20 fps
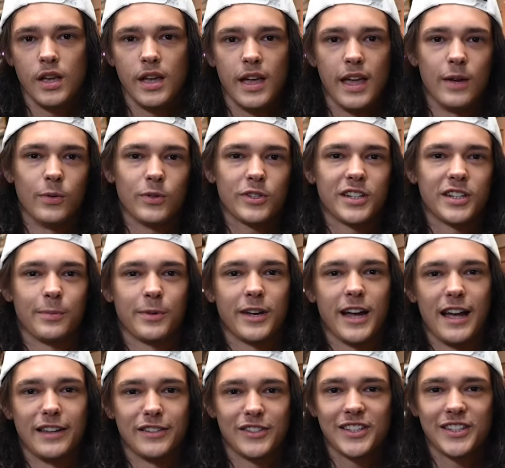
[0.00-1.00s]
Hey, what's up
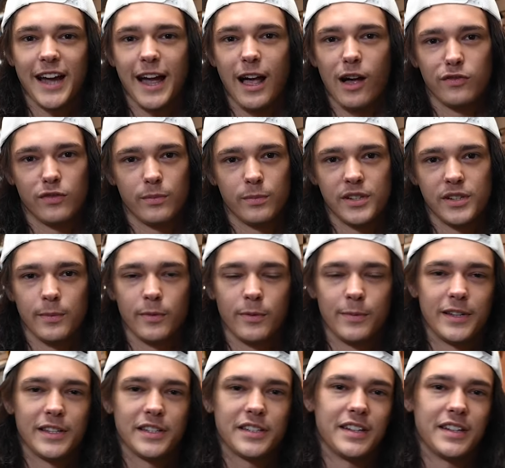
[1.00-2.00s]
guys? It's Kyle from
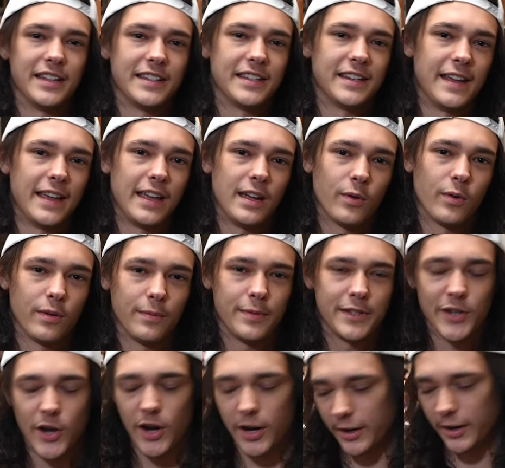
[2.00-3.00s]
Zimmerman's, and today we're going to be
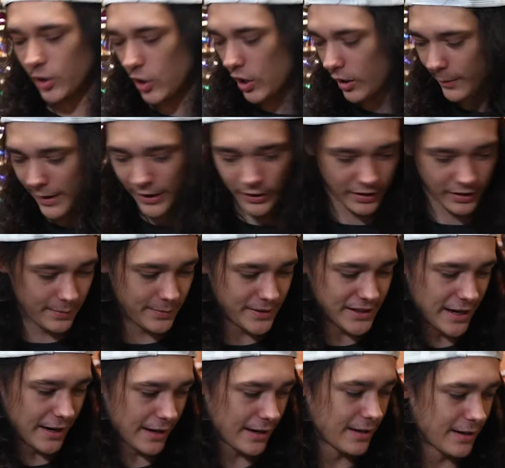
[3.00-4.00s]
talking all about Lib
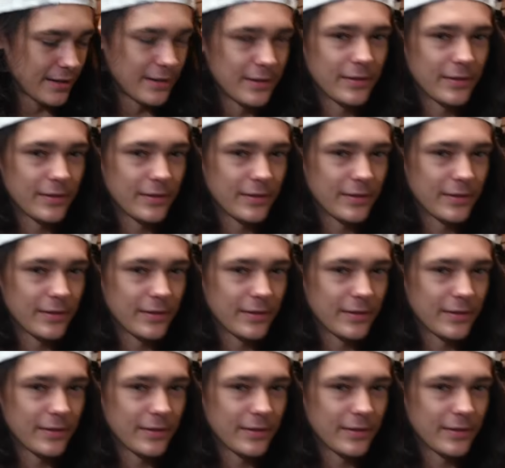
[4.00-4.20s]
Tech.